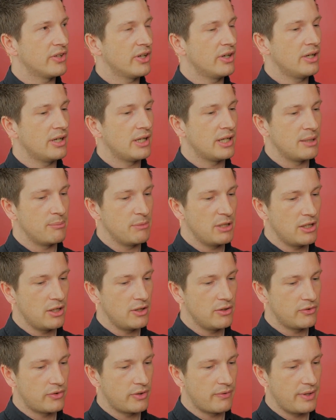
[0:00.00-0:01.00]
time, you
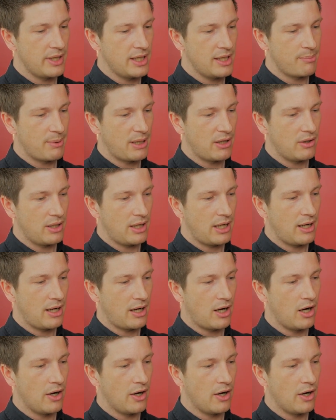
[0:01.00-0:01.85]
know, to think about,